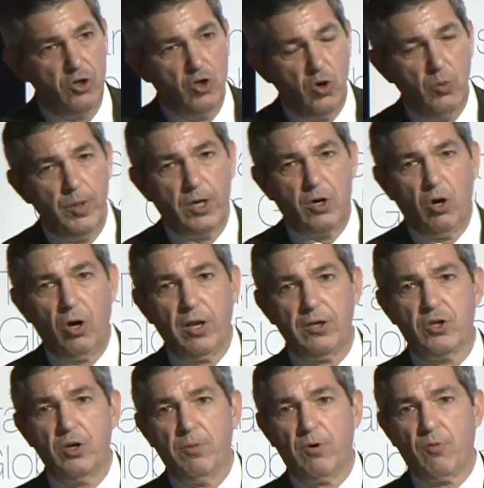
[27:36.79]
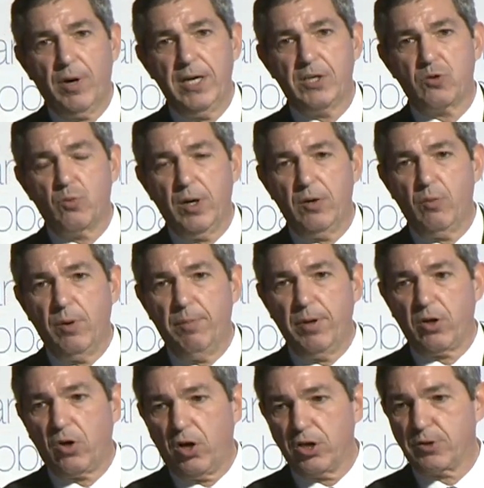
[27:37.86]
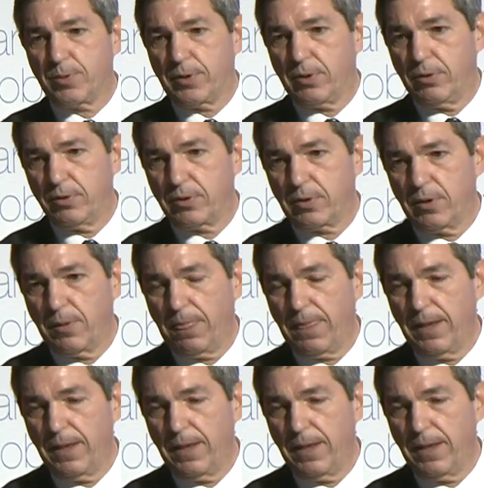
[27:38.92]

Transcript: Do we call it human rights when we build hospitals?